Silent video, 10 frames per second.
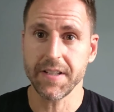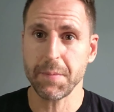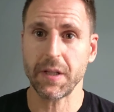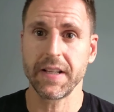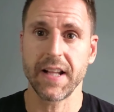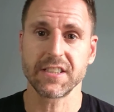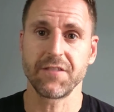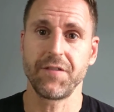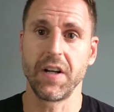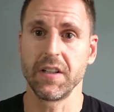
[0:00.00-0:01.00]
And typically, that's
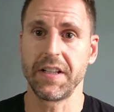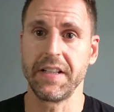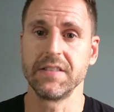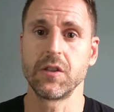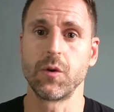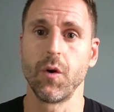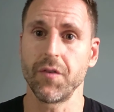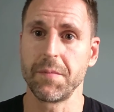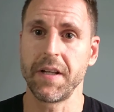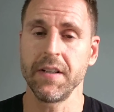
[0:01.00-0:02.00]
a fairly easy goal
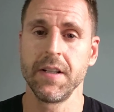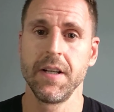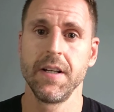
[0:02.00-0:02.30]
for me.